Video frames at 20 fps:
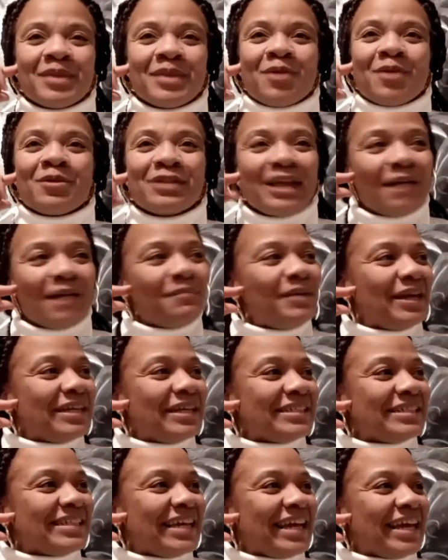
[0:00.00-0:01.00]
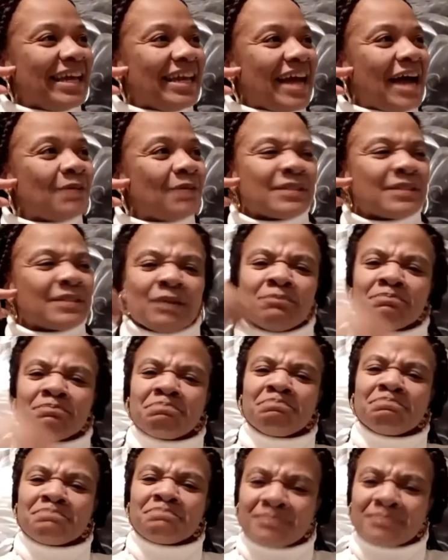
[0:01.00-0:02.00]
with that being said, I was like,
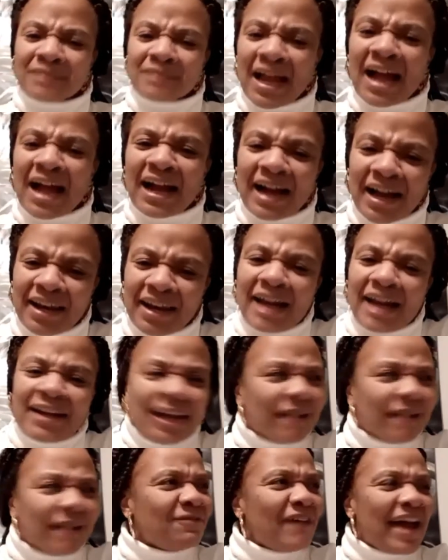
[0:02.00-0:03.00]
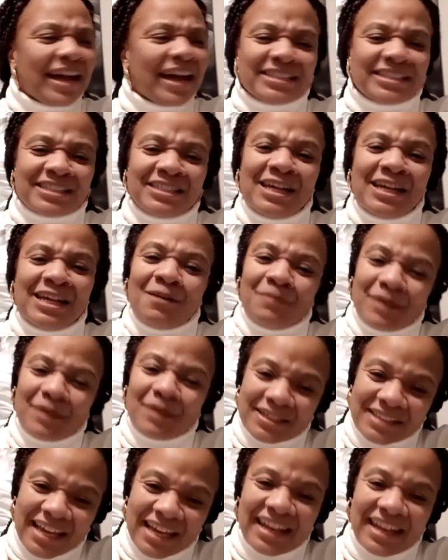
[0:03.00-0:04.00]
hmm, I got, I like fashion
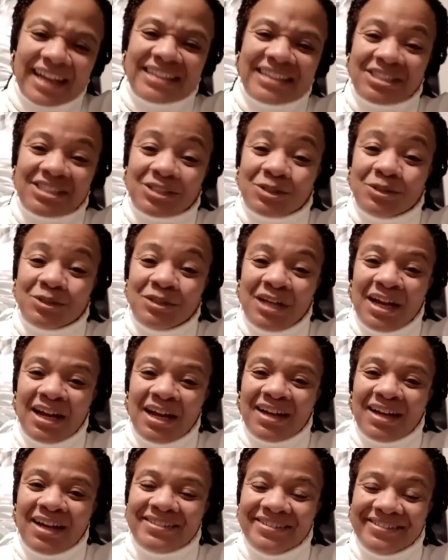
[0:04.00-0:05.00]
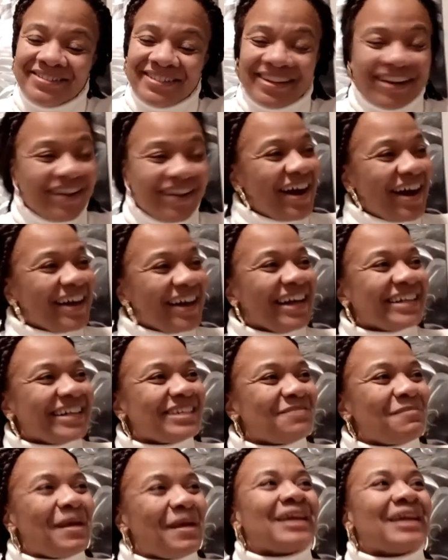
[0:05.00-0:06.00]
because I like to, you know, I like to
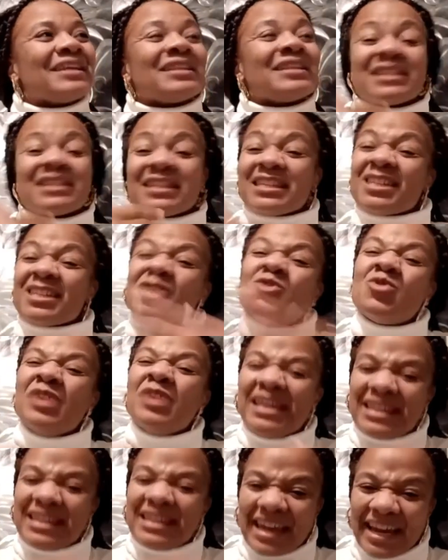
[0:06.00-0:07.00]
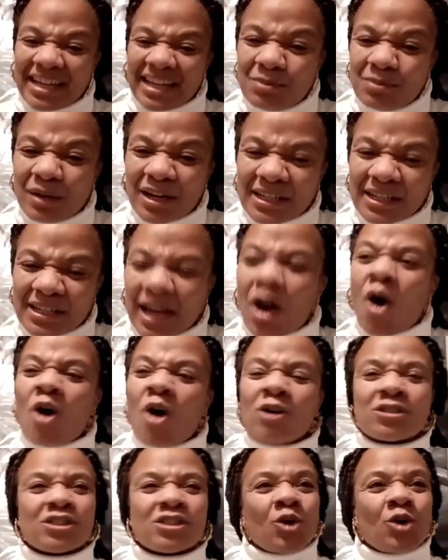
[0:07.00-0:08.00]
make unique things because I
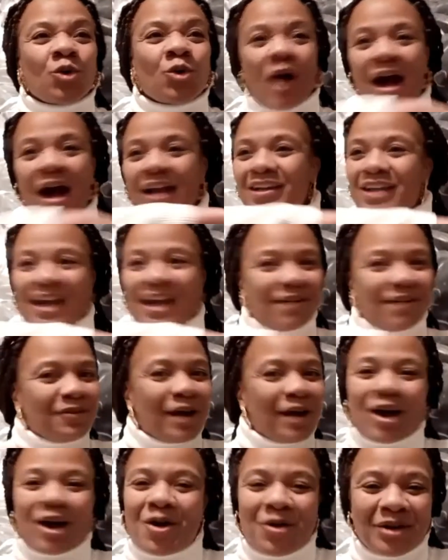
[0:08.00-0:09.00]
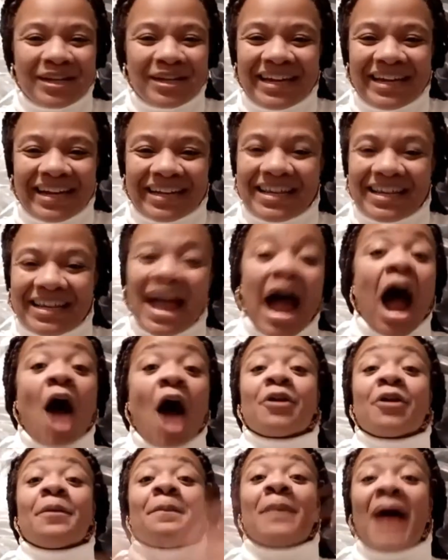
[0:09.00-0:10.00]
also, I, here I go again,
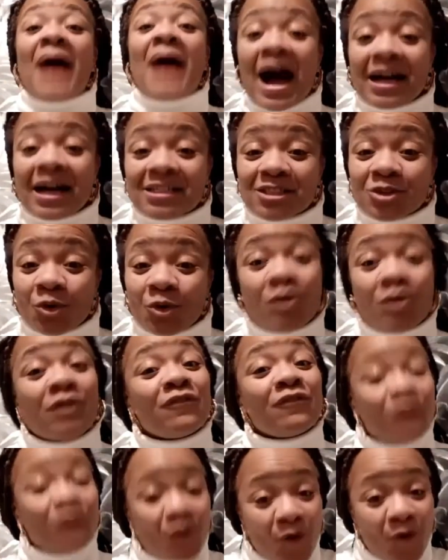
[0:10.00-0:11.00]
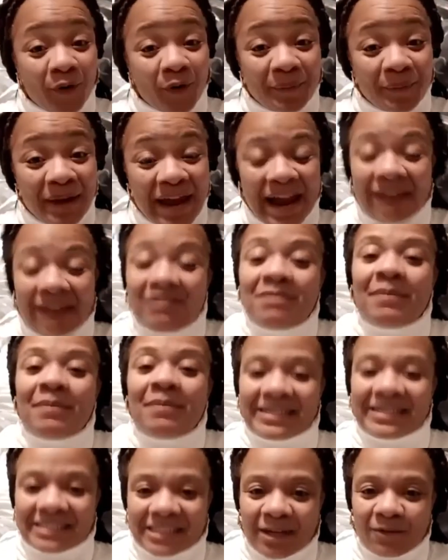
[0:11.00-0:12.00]
out of the box, don't conform.
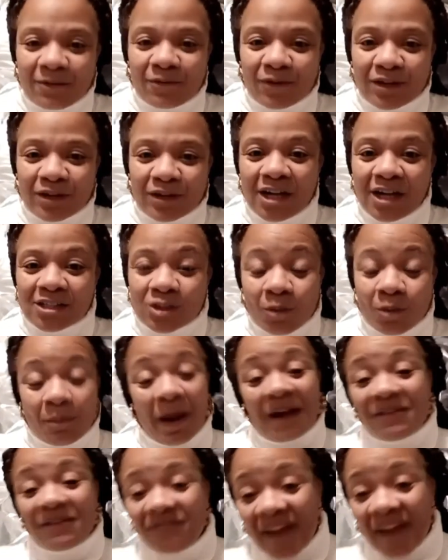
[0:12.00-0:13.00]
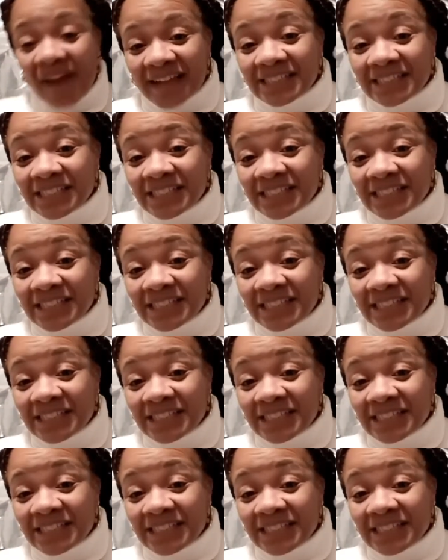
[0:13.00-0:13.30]
Everybody's different. So my fashion